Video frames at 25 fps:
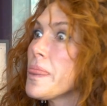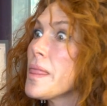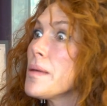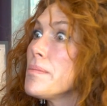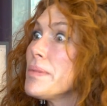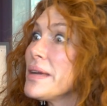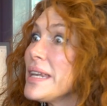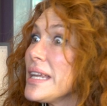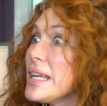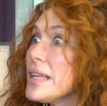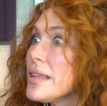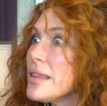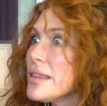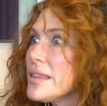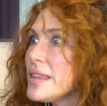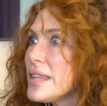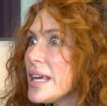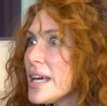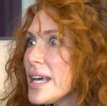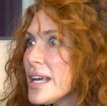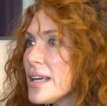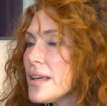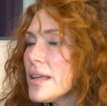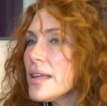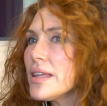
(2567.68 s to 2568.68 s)
But
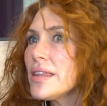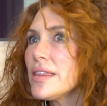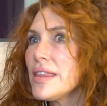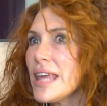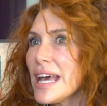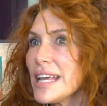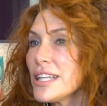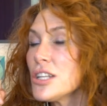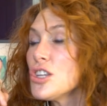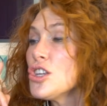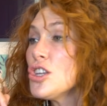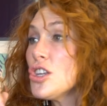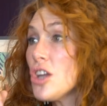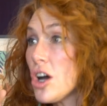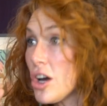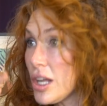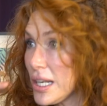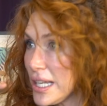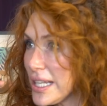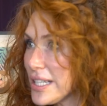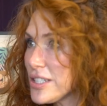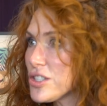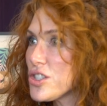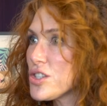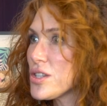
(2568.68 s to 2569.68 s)
that
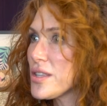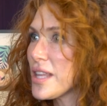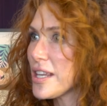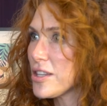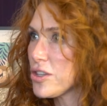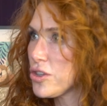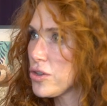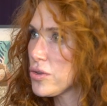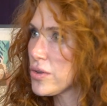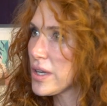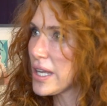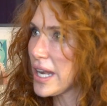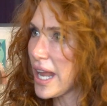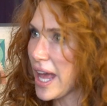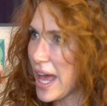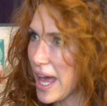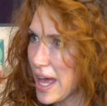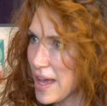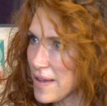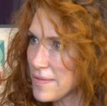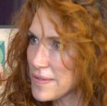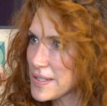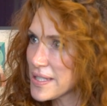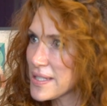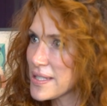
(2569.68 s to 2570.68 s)
knowledge that you can
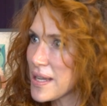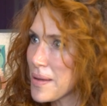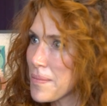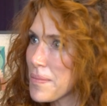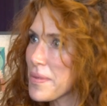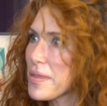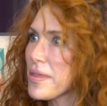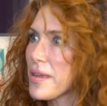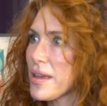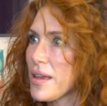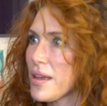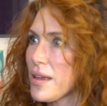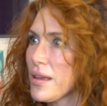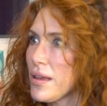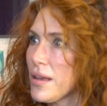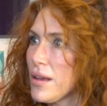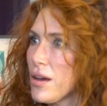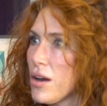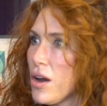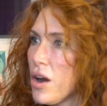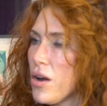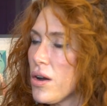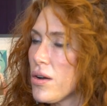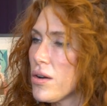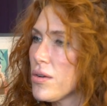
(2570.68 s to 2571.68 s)
have something
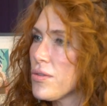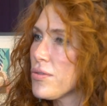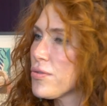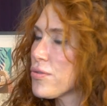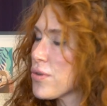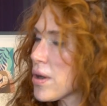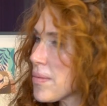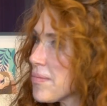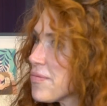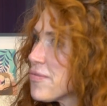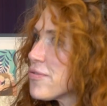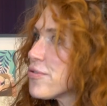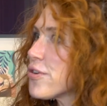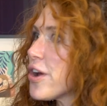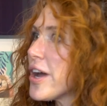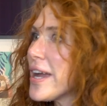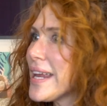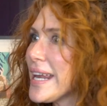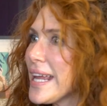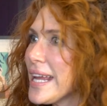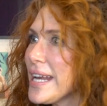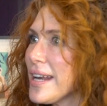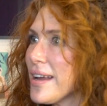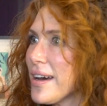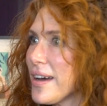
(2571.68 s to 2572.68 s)
from
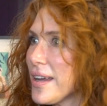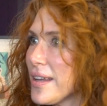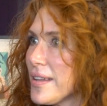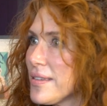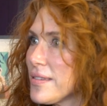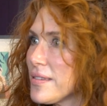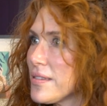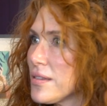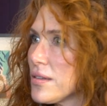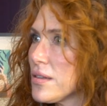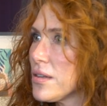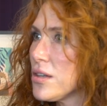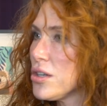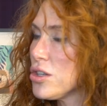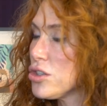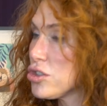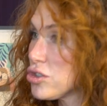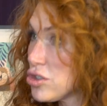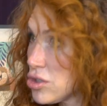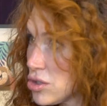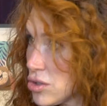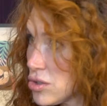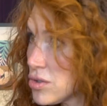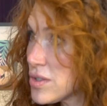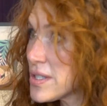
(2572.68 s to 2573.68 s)
Friday night
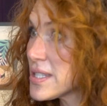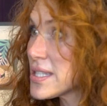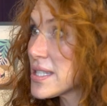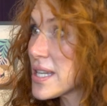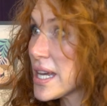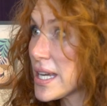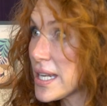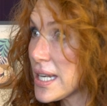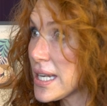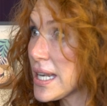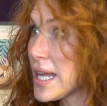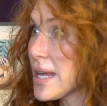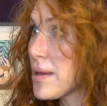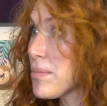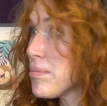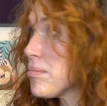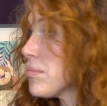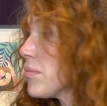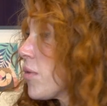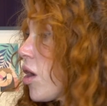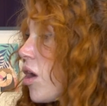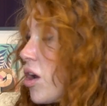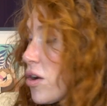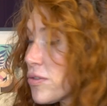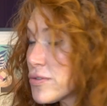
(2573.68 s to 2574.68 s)
to Sunday
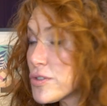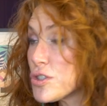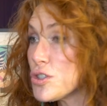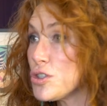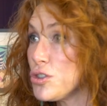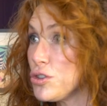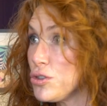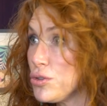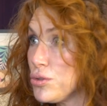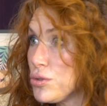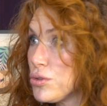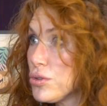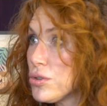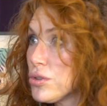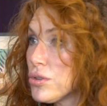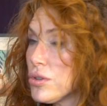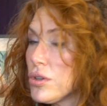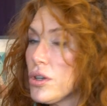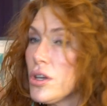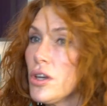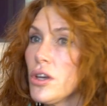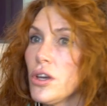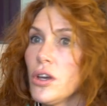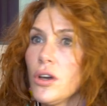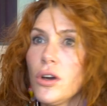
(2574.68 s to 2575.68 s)
afternoon,
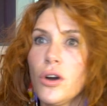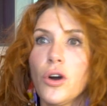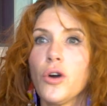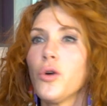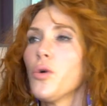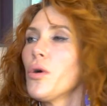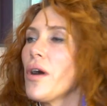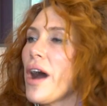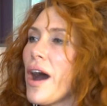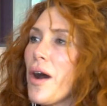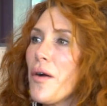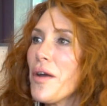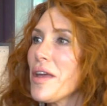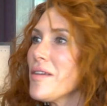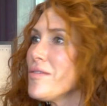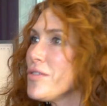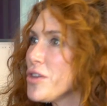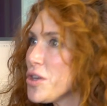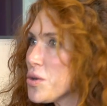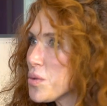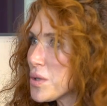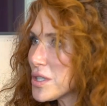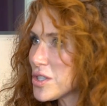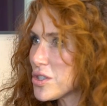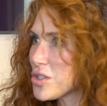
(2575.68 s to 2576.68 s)
or however
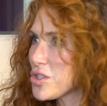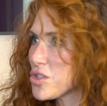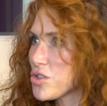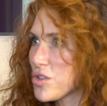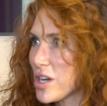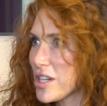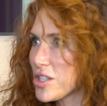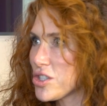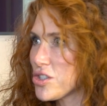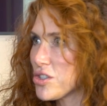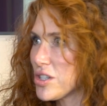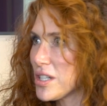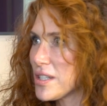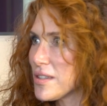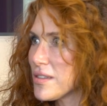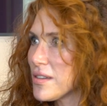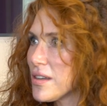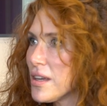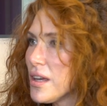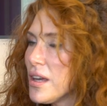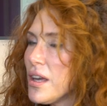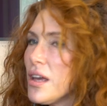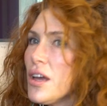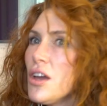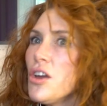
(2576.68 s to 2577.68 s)
you want to structure it,
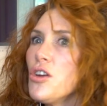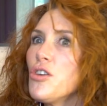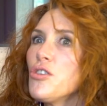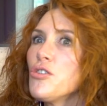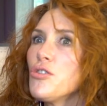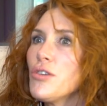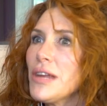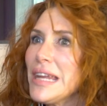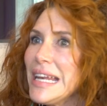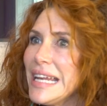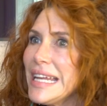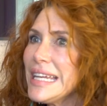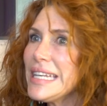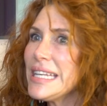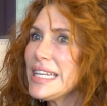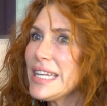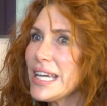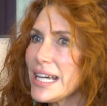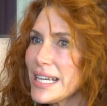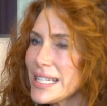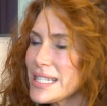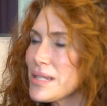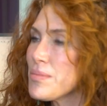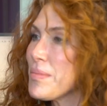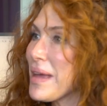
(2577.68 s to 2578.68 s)
really
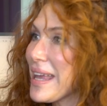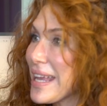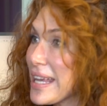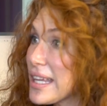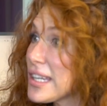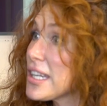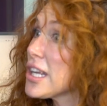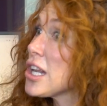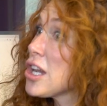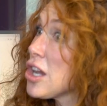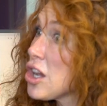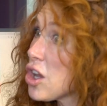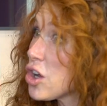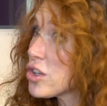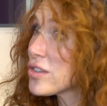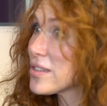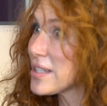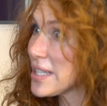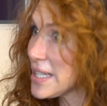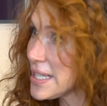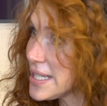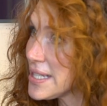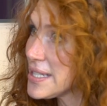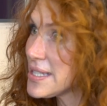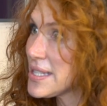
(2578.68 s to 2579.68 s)
does make it a lot
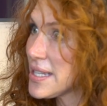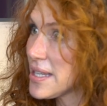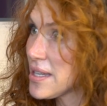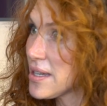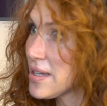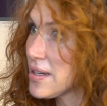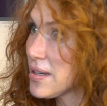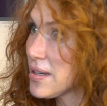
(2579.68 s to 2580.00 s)
easier.